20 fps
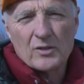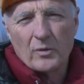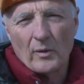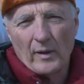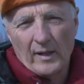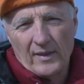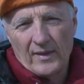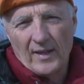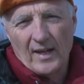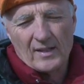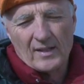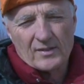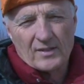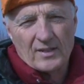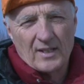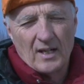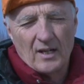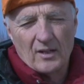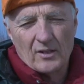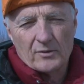
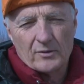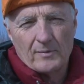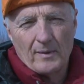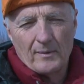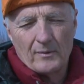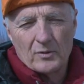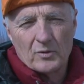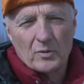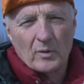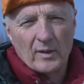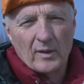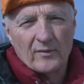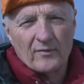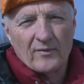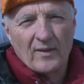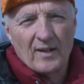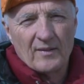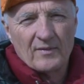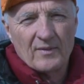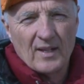$20,000, maybe
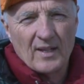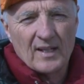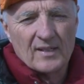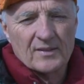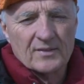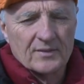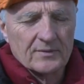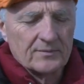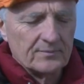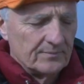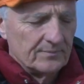$25,000.